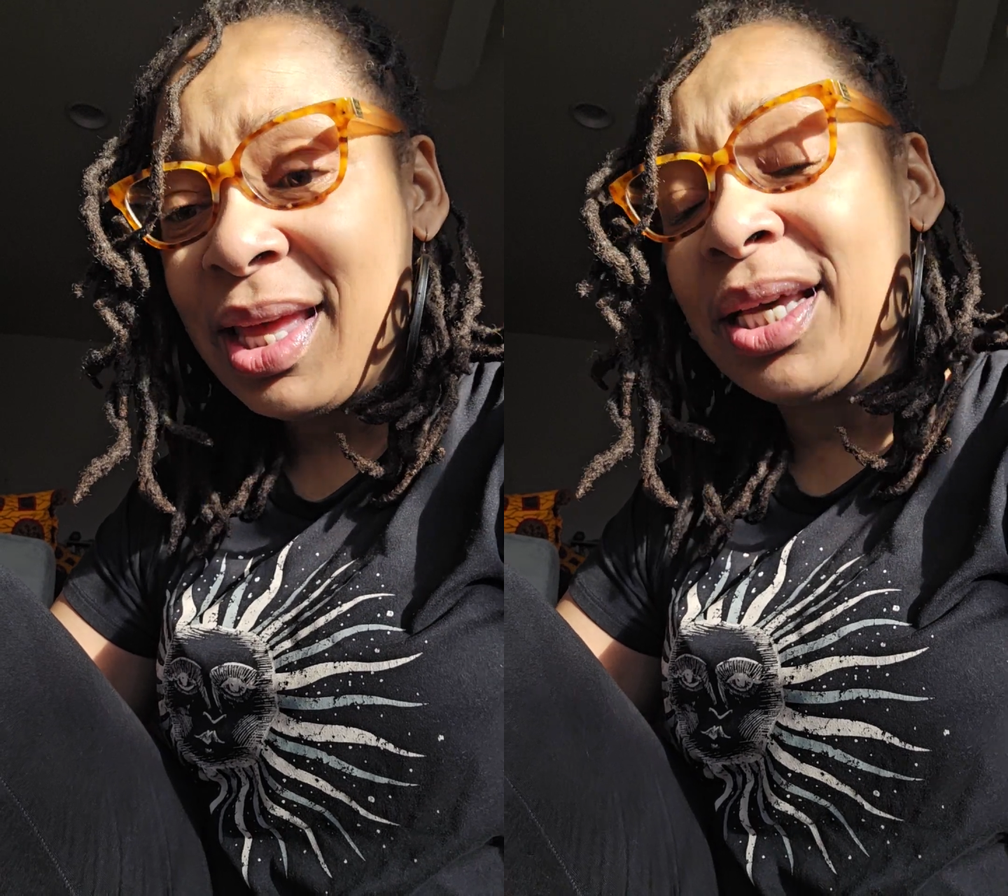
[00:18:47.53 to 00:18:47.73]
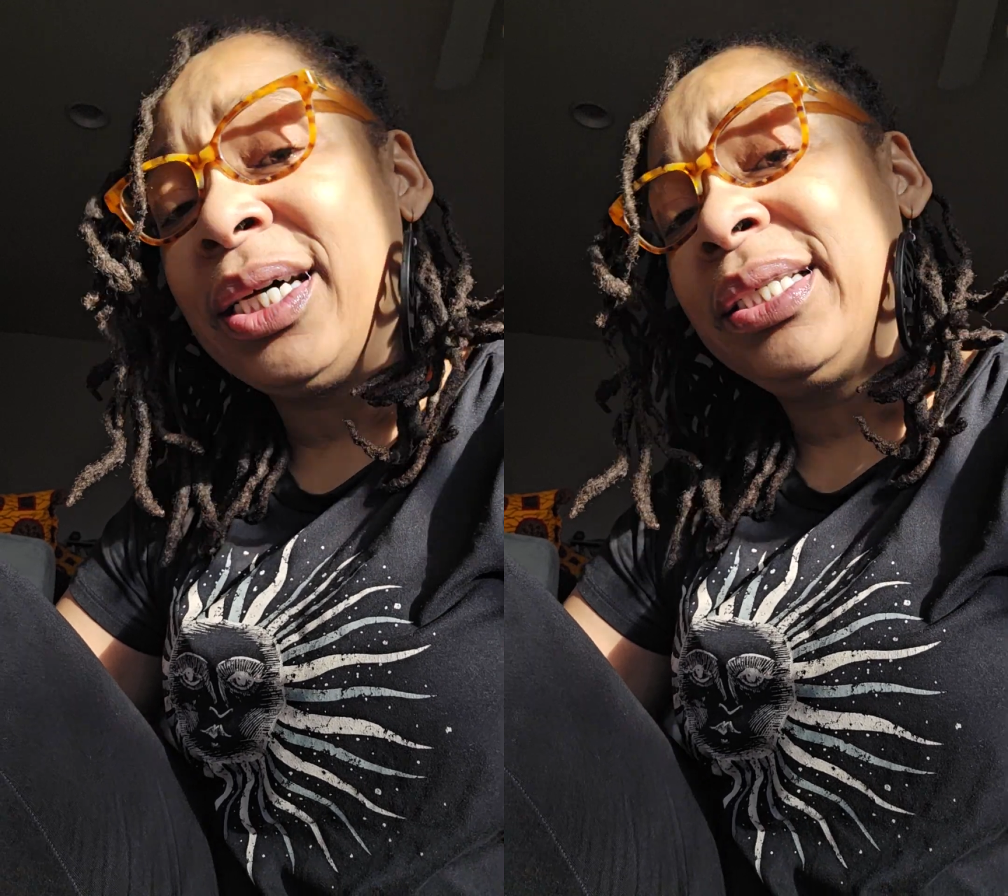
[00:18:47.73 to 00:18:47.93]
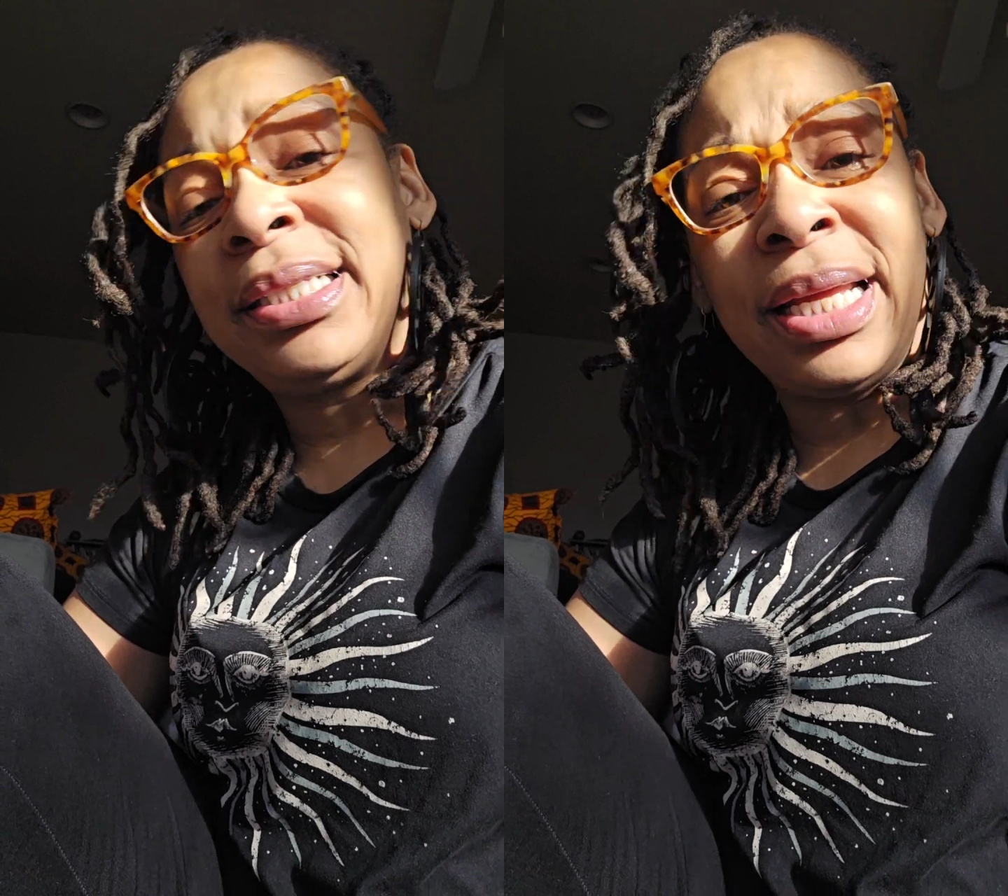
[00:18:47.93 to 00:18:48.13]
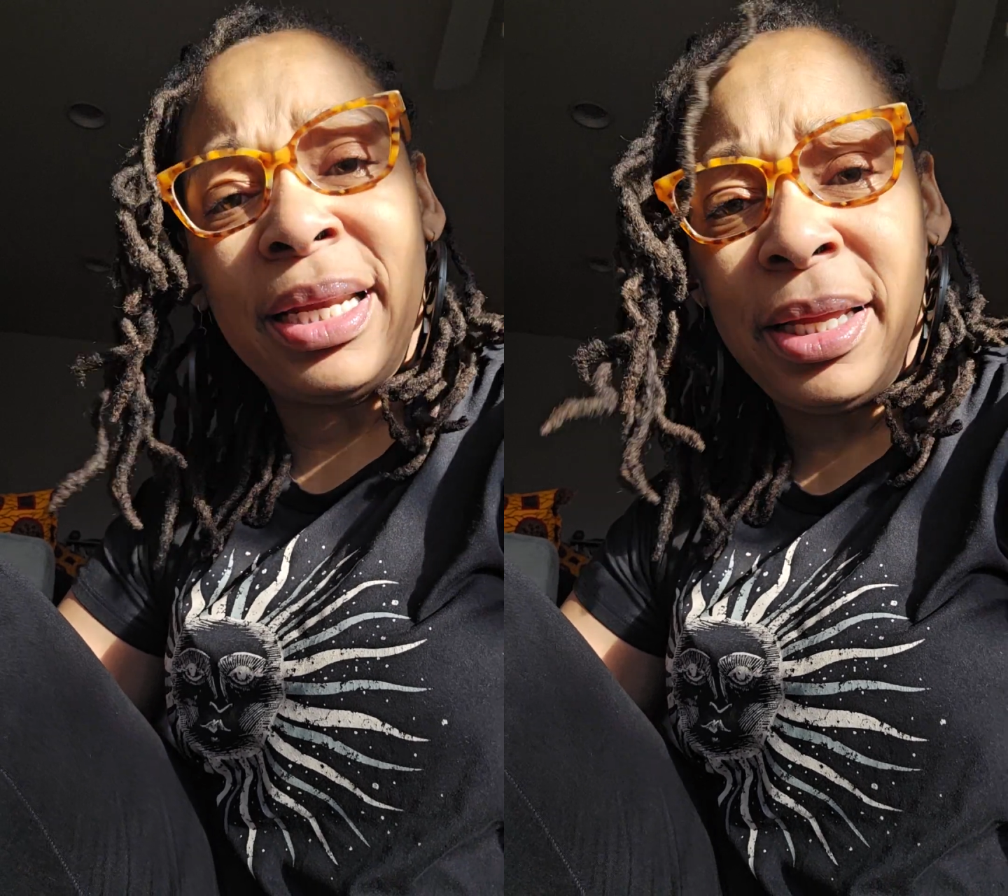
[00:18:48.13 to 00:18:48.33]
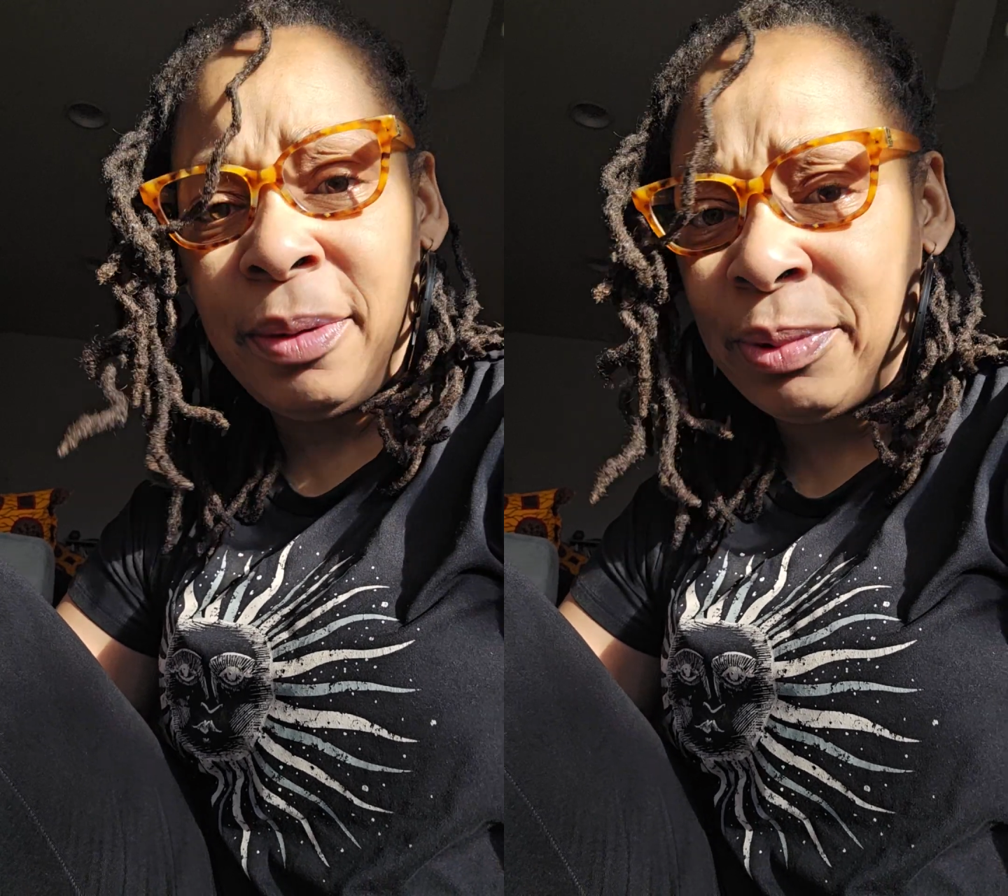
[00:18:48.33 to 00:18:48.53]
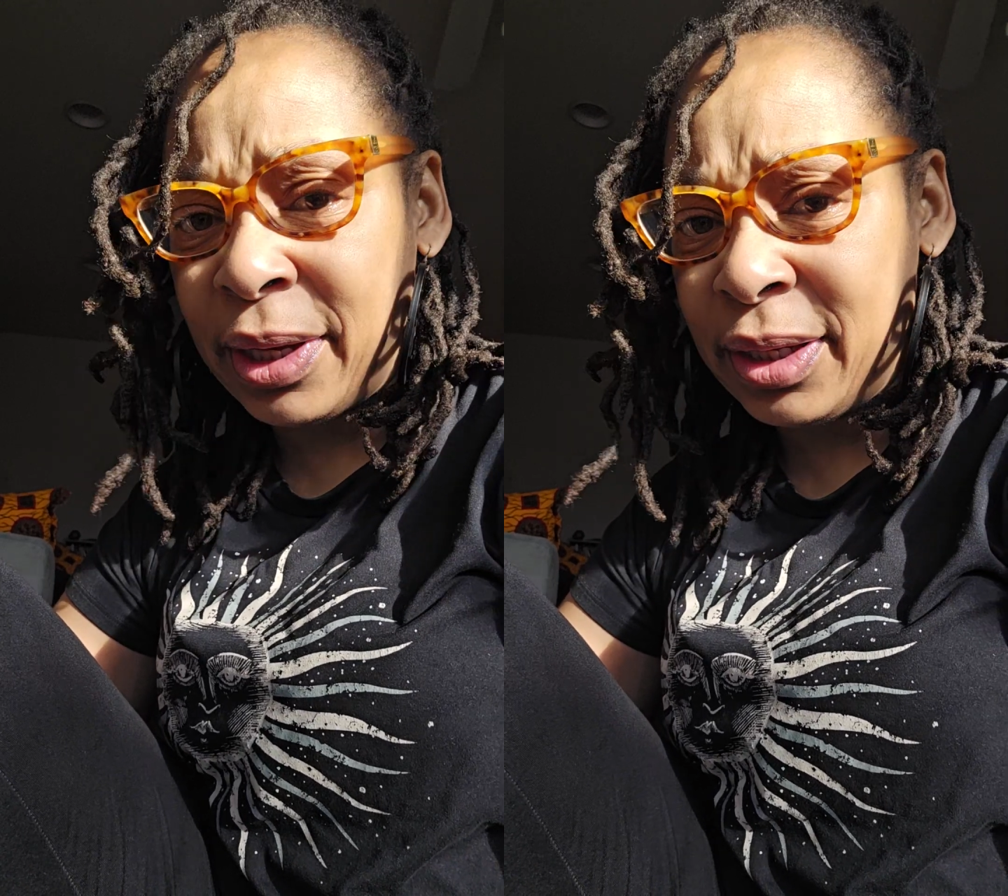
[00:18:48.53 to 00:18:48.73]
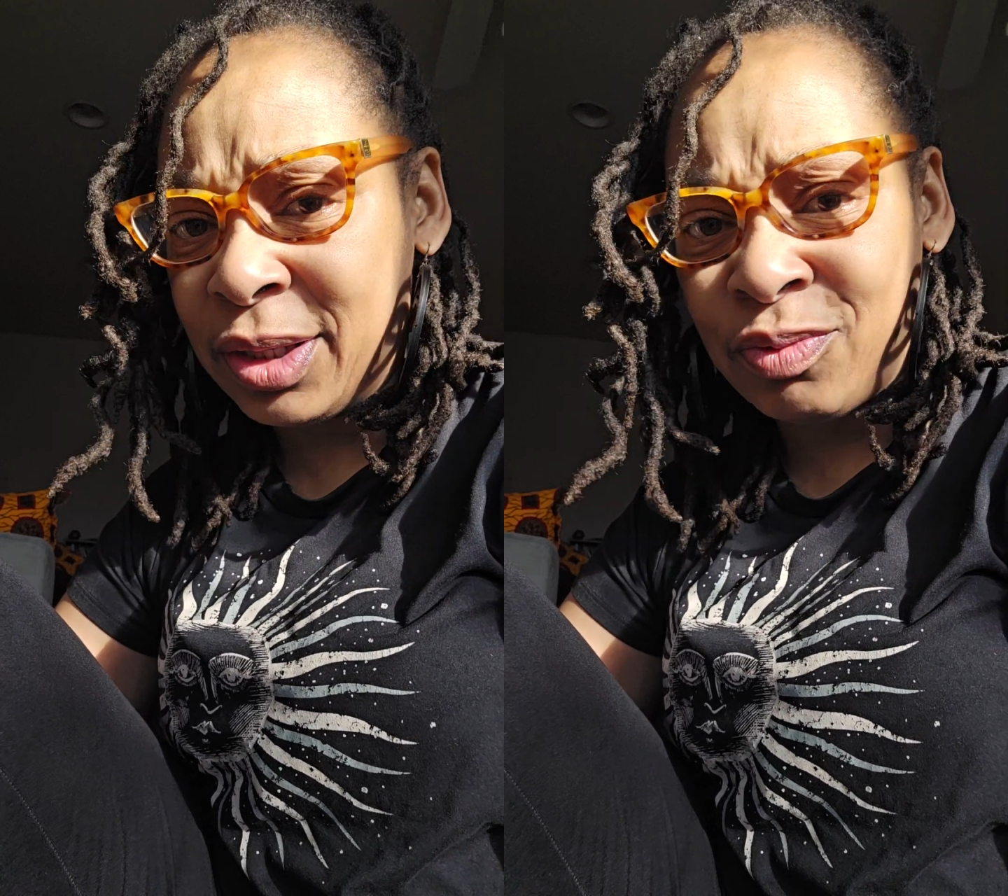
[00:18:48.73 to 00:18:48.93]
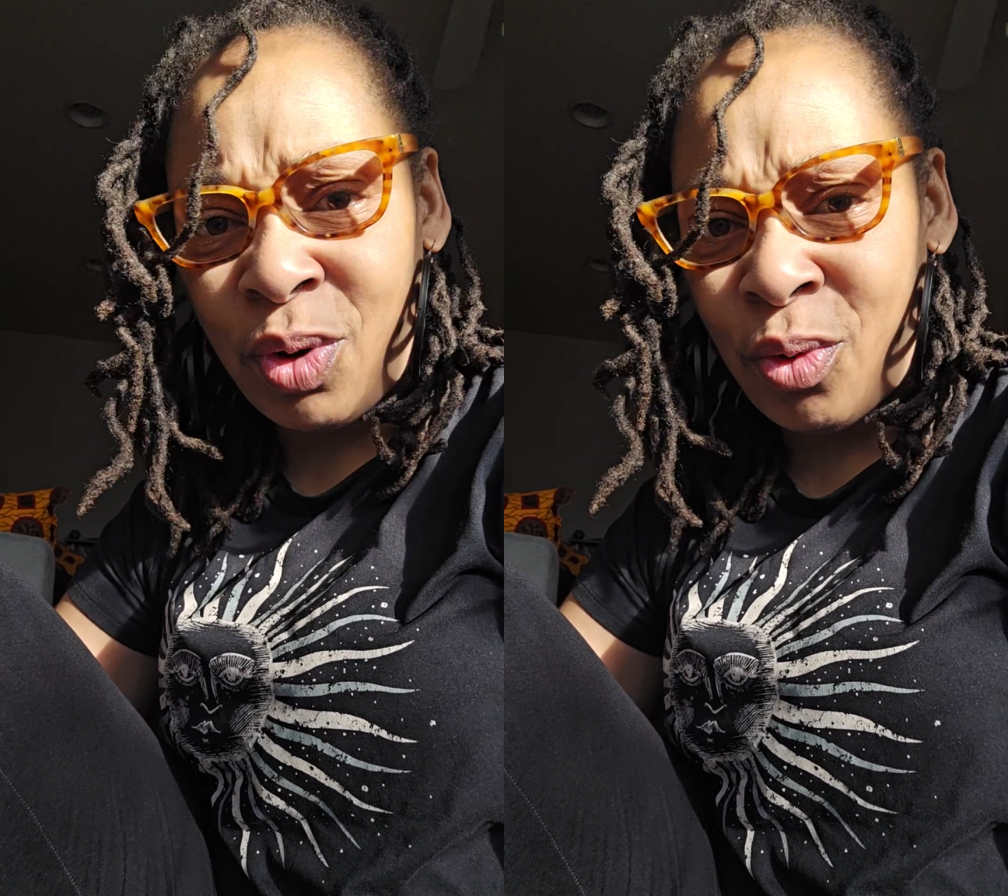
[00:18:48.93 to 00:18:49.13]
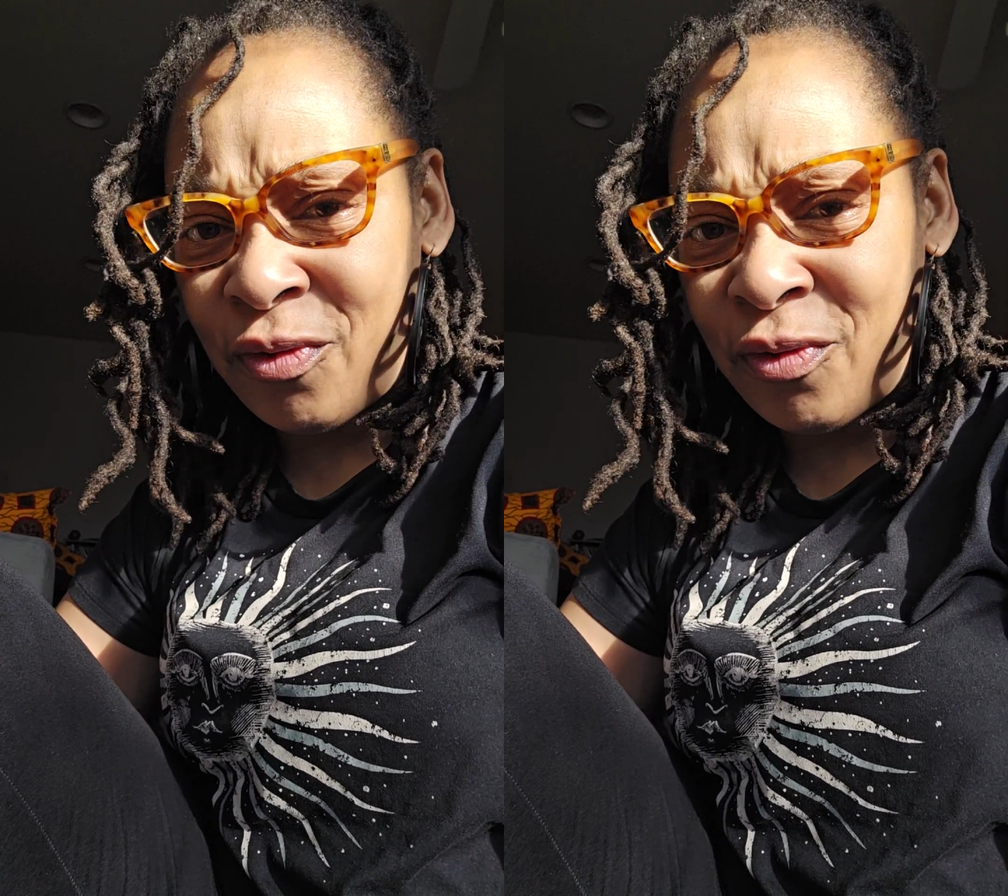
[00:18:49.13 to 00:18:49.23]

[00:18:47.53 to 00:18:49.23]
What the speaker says: and understand that he played his role